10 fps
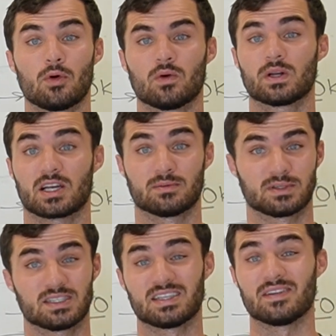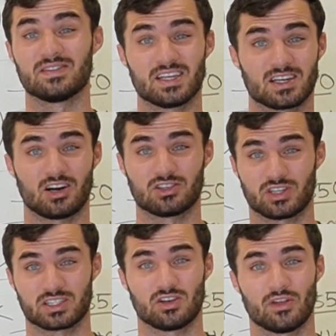more when it comes to safety and
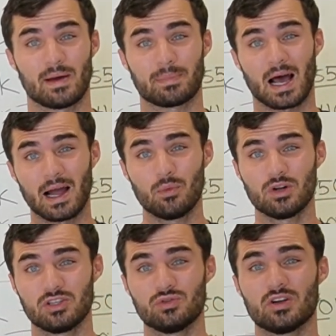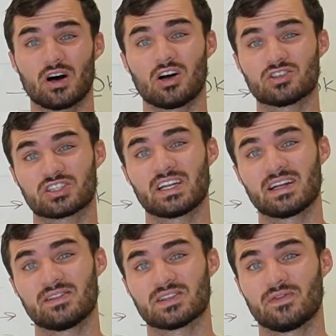contracts and all that, but I want you to understand
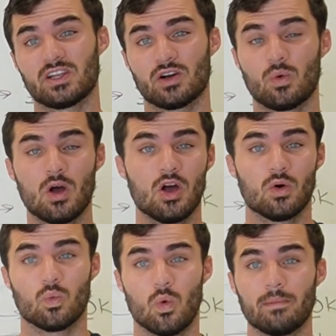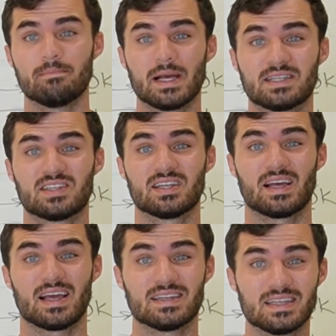in this video what makes
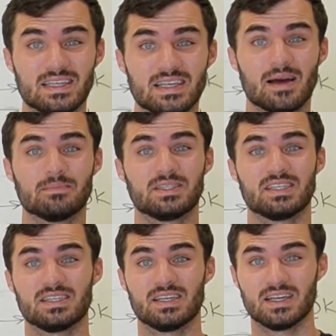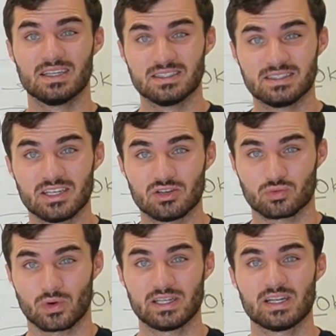it an EMD deal,
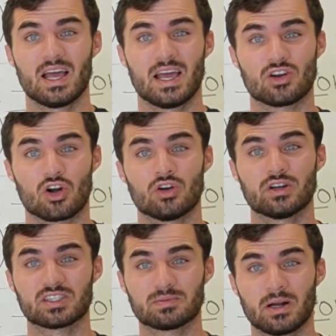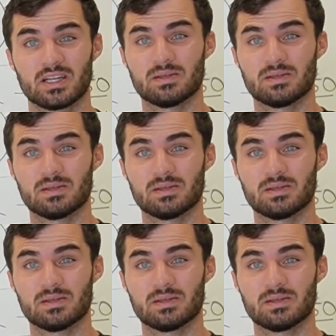right? An earnest money